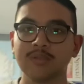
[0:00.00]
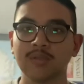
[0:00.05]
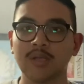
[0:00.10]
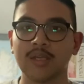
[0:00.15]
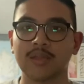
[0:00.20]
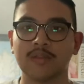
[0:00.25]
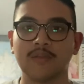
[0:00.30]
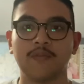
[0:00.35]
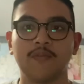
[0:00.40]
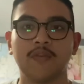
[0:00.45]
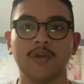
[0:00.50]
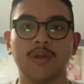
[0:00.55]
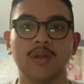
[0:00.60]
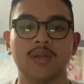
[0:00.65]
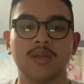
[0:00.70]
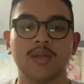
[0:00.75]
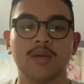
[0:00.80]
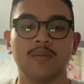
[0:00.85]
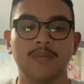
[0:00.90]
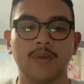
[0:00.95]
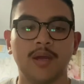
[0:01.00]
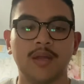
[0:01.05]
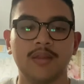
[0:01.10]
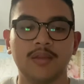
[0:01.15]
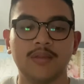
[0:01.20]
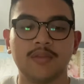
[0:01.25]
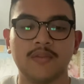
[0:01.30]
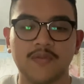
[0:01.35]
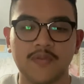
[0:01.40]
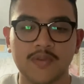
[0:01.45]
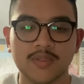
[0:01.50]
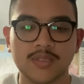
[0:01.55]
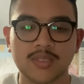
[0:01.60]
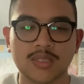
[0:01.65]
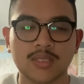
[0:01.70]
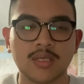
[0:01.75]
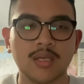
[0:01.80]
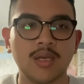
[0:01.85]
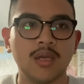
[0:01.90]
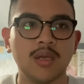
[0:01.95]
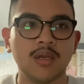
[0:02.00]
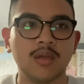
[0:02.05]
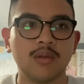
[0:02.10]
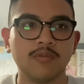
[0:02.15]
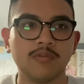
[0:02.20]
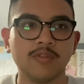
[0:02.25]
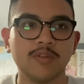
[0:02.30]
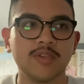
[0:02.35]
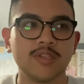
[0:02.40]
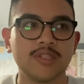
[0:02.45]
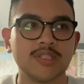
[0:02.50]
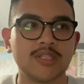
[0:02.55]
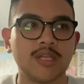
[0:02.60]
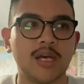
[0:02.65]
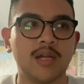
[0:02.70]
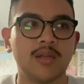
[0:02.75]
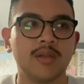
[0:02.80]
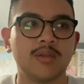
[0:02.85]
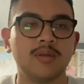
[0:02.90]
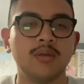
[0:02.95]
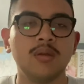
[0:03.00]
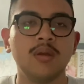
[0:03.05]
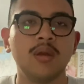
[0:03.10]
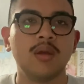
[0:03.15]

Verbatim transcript: like the fit on them. I think the fit's really solid.